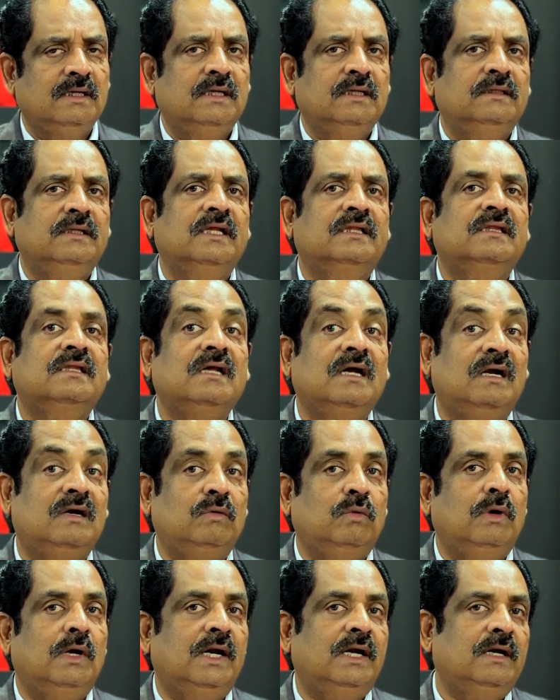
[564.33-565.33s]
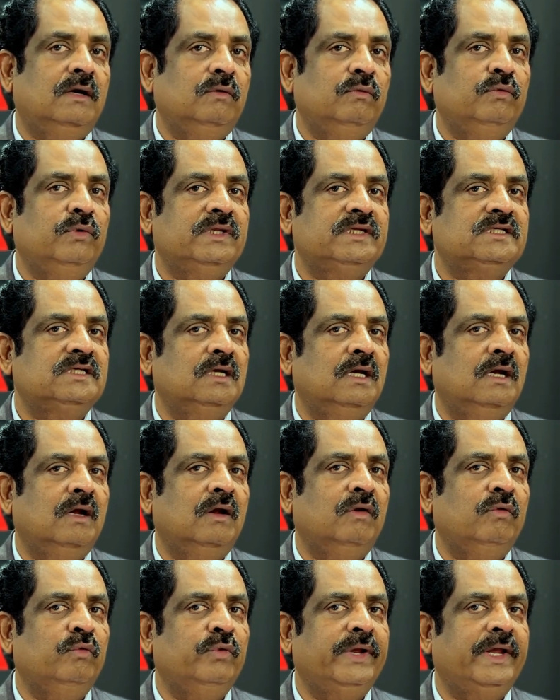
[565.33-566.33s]
The third one, which
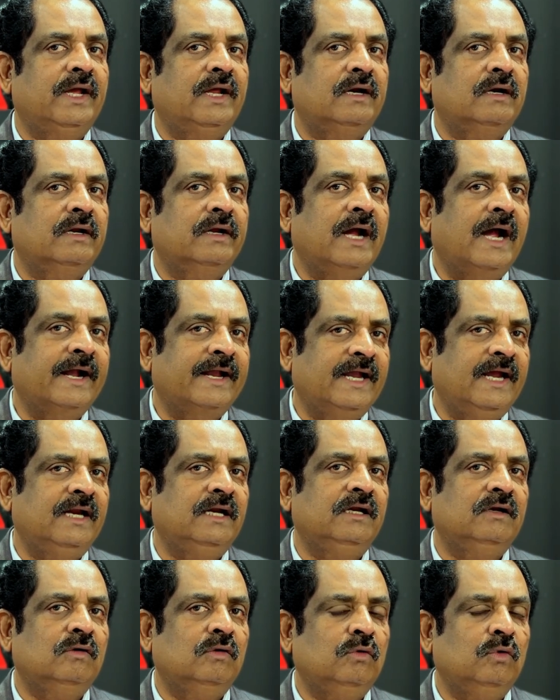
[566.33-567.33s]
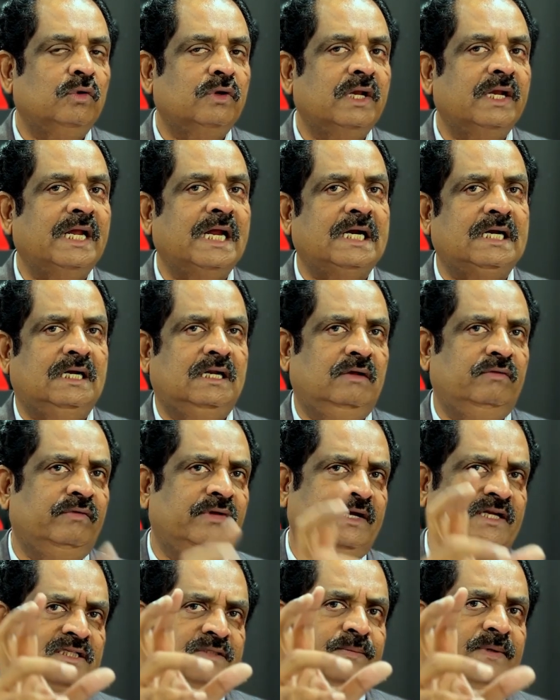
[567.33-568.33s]
we are again looking at a
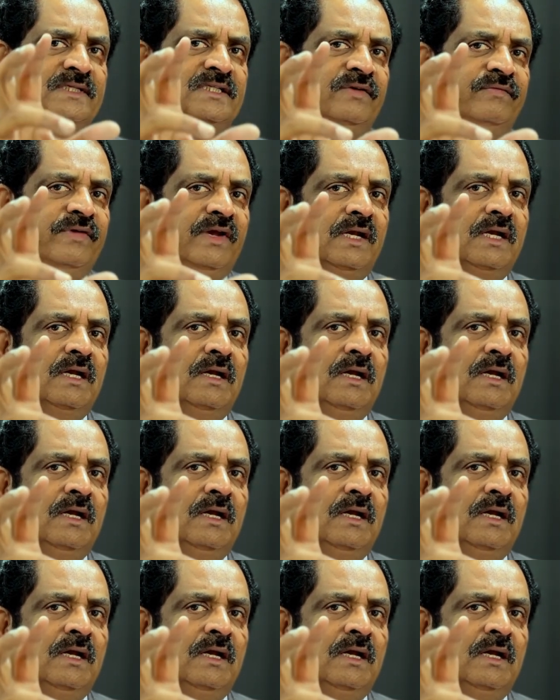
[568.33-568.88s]
very specific